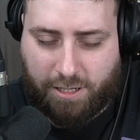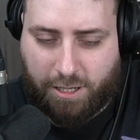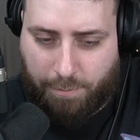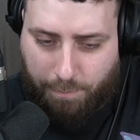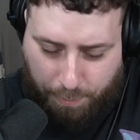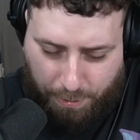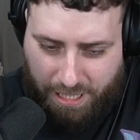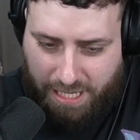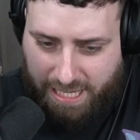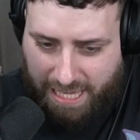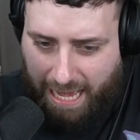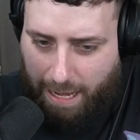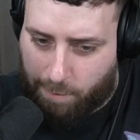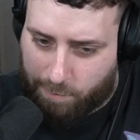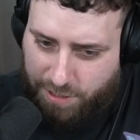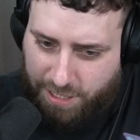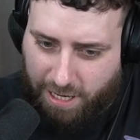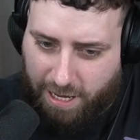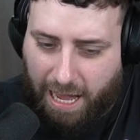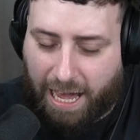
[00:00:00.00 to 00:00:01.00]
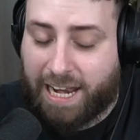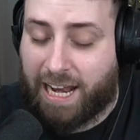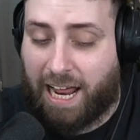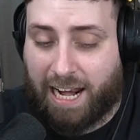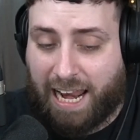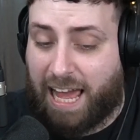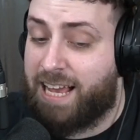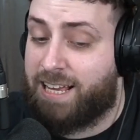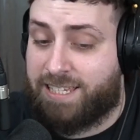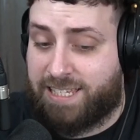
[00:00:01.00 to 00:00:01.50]
complete counter. And I
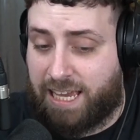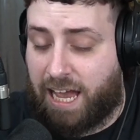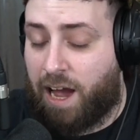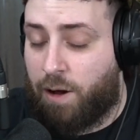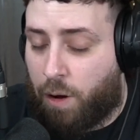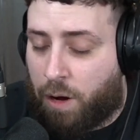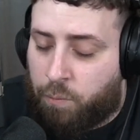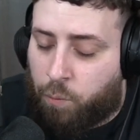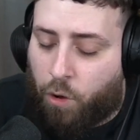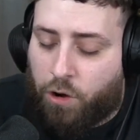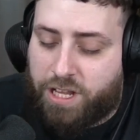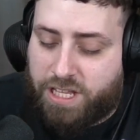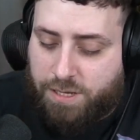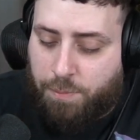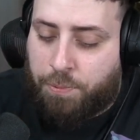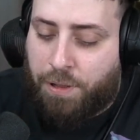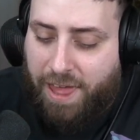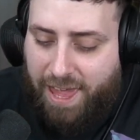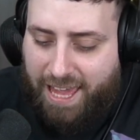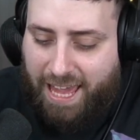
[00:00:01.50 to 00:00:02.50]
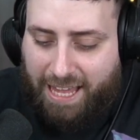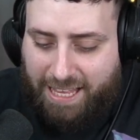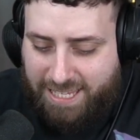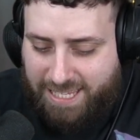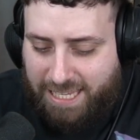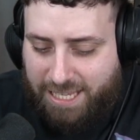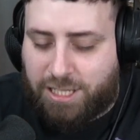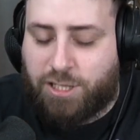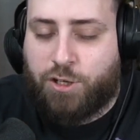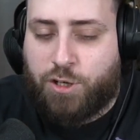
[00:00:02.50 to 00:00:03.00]
wanted to play against
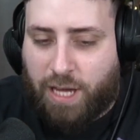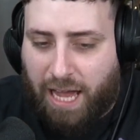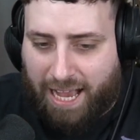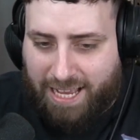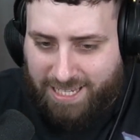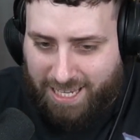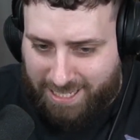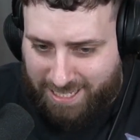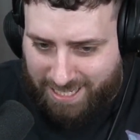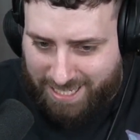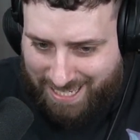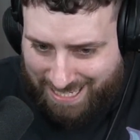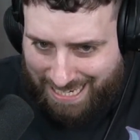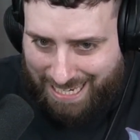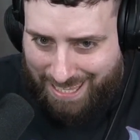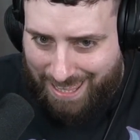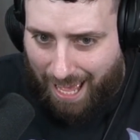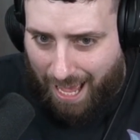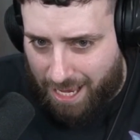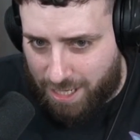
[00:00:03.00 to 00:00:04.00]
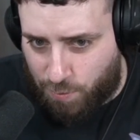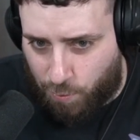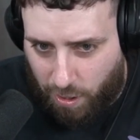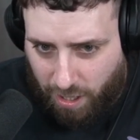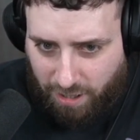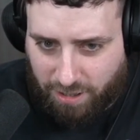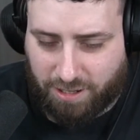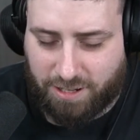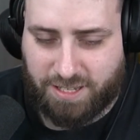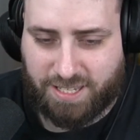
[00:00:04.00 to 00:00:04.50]
it so you guys get to see that as
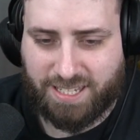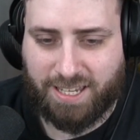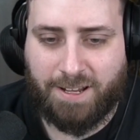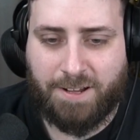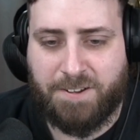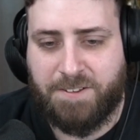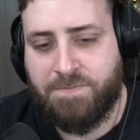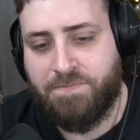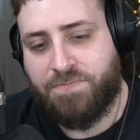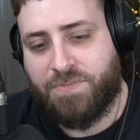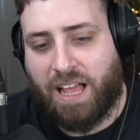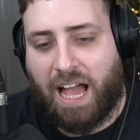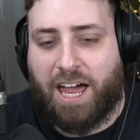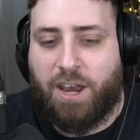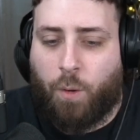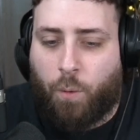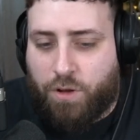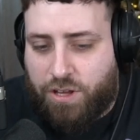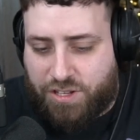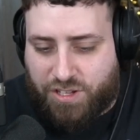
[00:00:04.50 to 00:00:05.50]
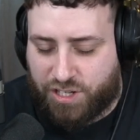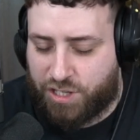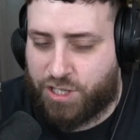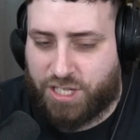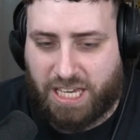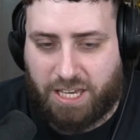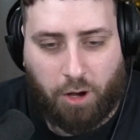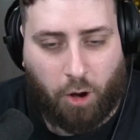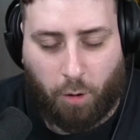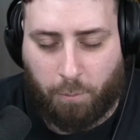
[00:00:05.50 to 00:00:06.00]
well. Because I don't want you to just
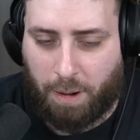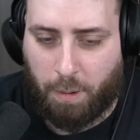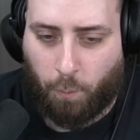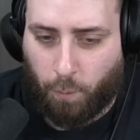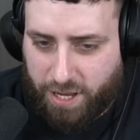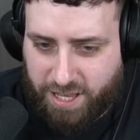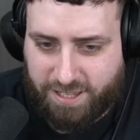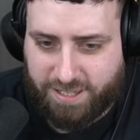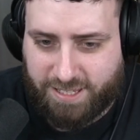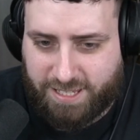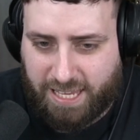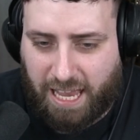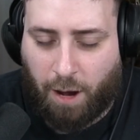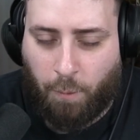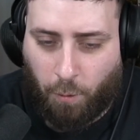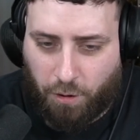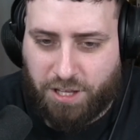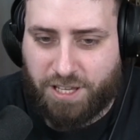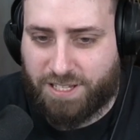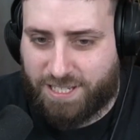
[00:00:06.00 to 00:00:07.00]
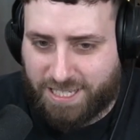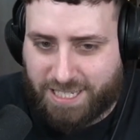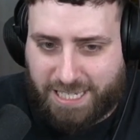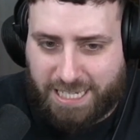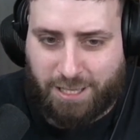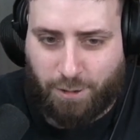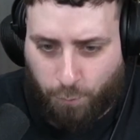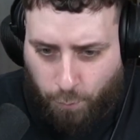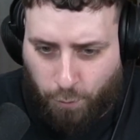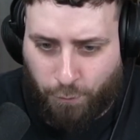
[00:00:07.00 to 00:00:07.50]
see all my wins. I want you to see
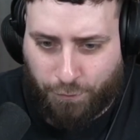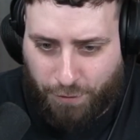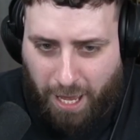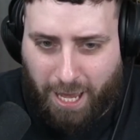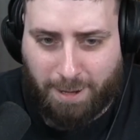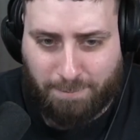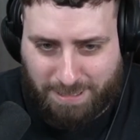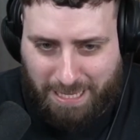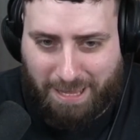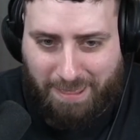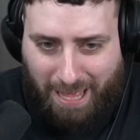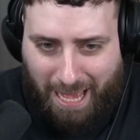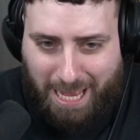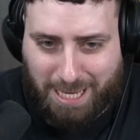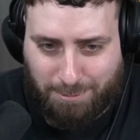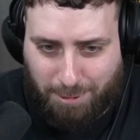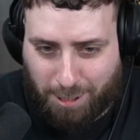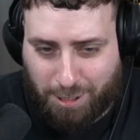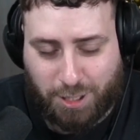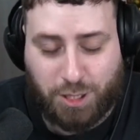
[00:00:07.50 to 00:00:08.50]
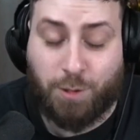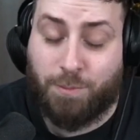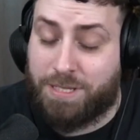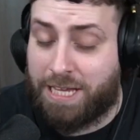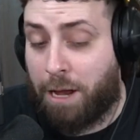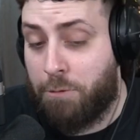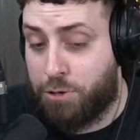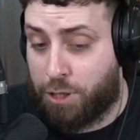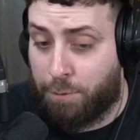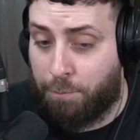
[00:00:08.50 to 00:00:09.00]
the rough games like that as well. Because
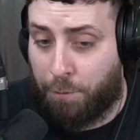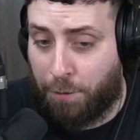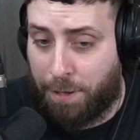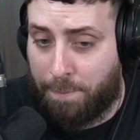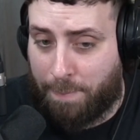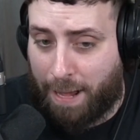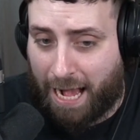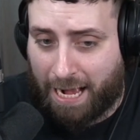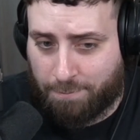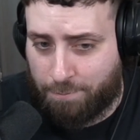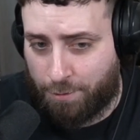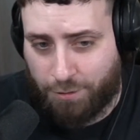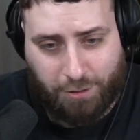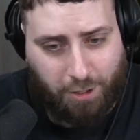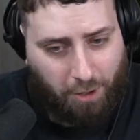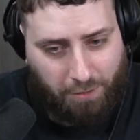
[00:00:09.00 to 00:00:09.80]
sometimes you can pull it back, but not